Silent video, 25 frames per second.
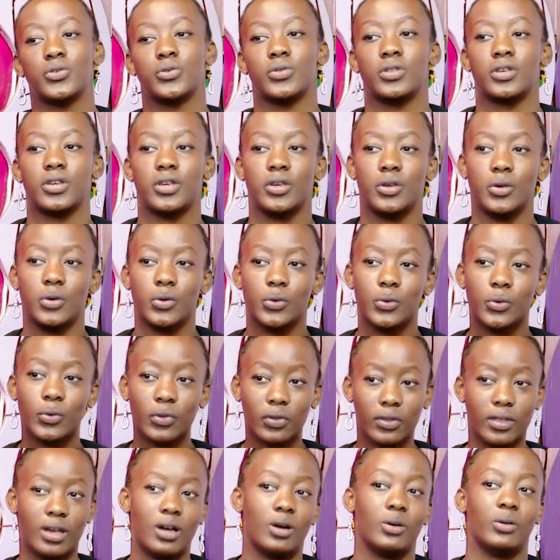to the youth
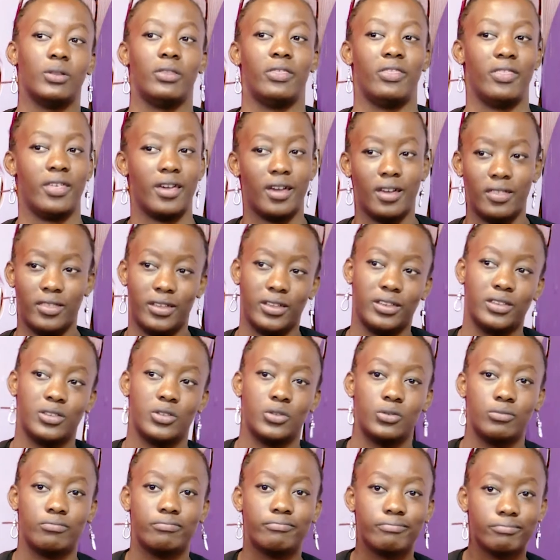out there that
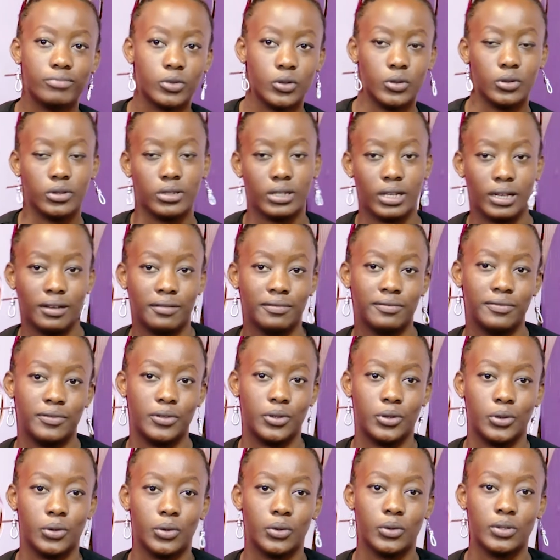don't have,
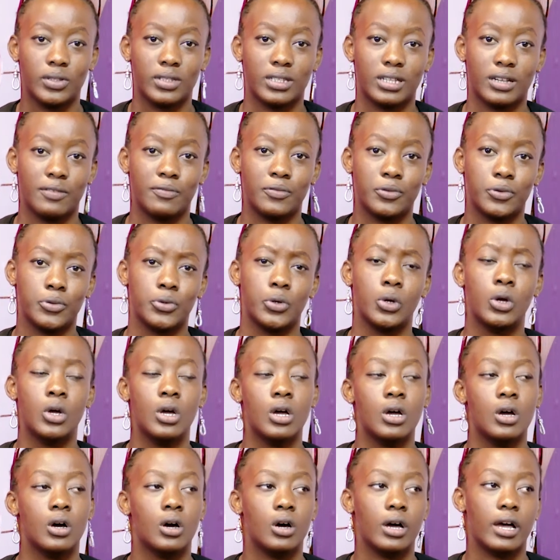you know, stuff to do.
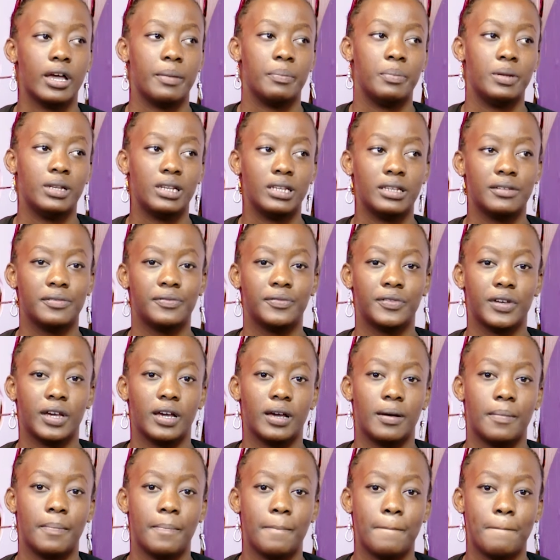I believe
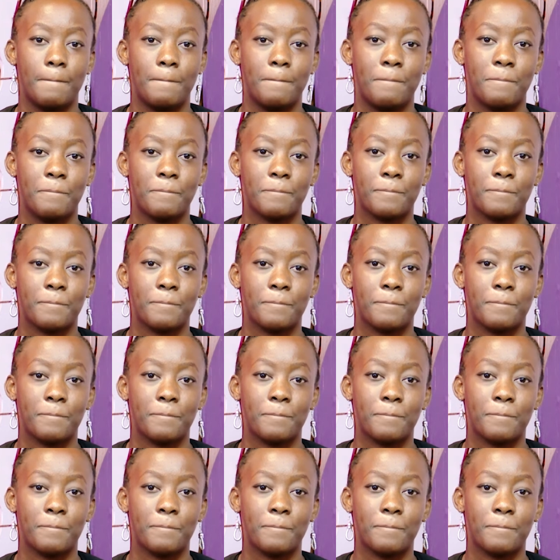um,